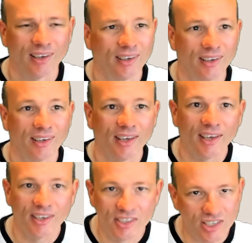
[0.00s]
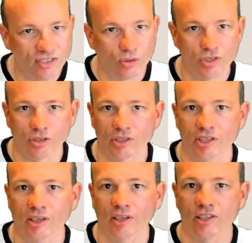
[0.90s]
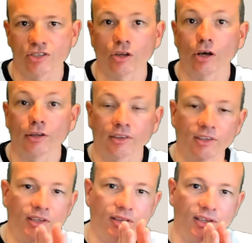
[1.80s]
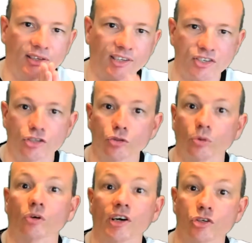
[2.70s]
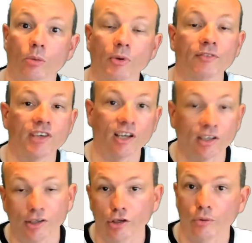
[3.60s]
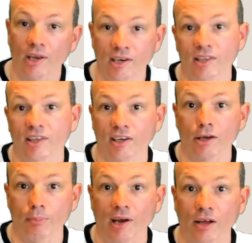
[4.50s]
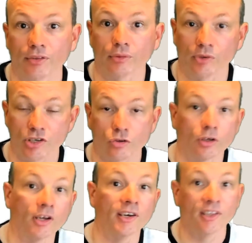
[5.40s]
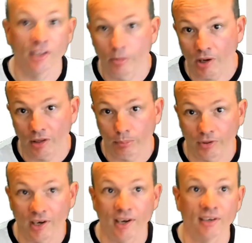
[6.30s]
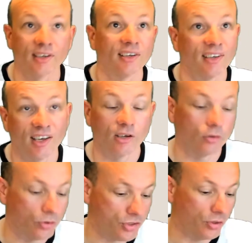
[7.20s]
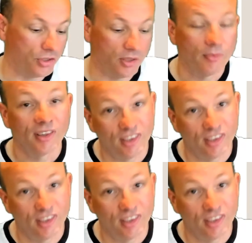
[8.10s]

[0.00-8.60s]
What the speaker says: It just looks dodgy. It doesn't do a great job of telling you anything about the restaurant, anything about the brand, and it looks dodgy.